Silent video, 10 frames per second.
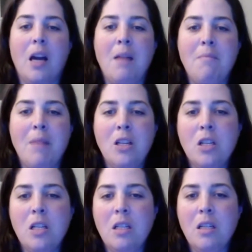I
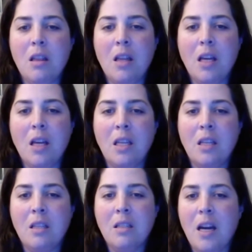mentioned that the
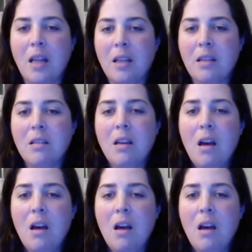Stylus,